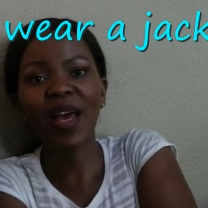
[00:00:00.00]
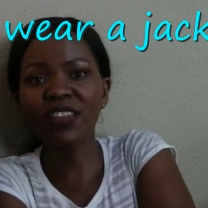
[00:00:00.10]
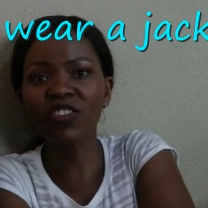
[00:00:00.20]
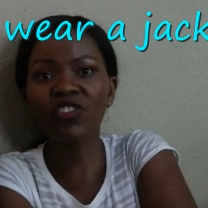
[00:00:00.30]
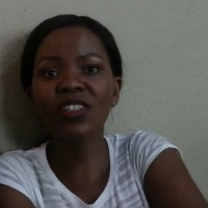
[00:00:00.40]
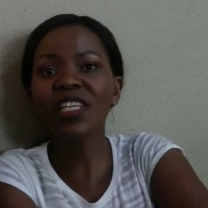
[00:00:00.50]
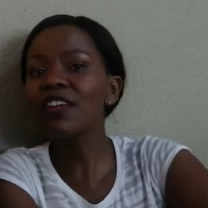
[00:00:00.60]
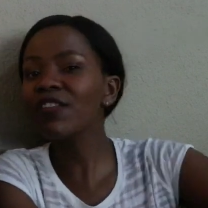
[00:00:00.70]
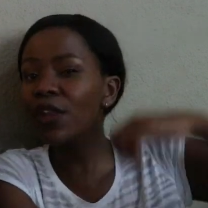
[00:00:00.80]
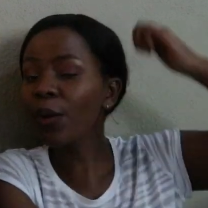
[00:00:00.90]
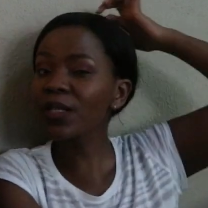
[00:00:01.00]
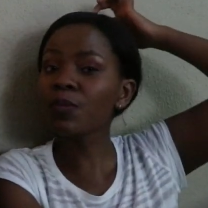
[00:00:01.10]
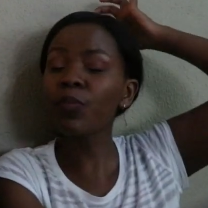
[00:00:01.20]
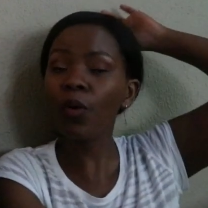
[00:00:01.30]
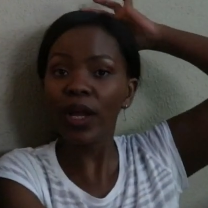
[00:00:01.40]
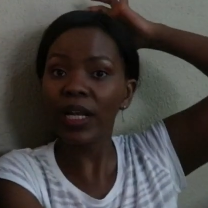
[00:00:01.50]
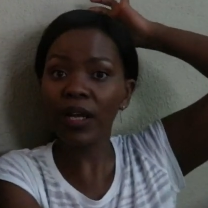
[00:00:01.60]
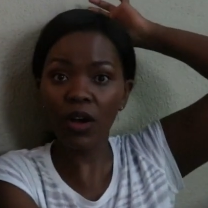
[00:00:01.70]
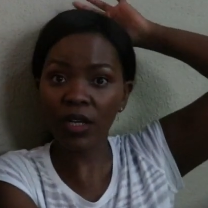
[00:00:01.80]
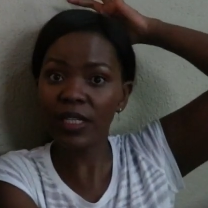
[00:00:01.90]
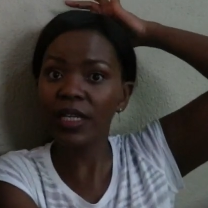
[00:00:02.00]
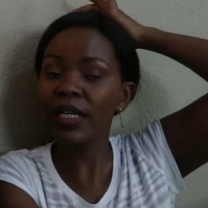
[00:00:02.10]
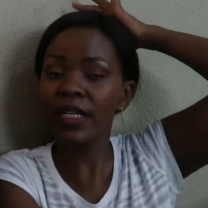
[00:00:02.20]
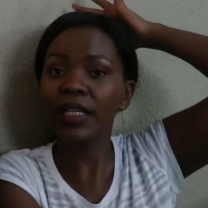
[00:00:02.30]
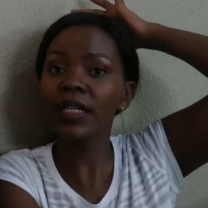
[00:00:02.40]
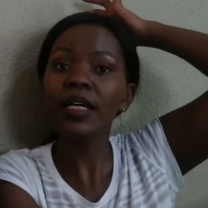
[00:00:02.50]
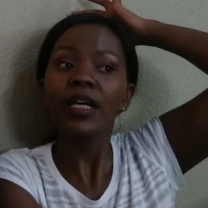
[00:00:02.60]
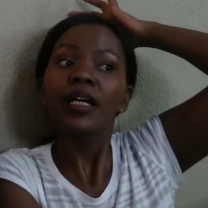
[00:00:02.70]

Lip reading: passengers, even though it is boiling hot in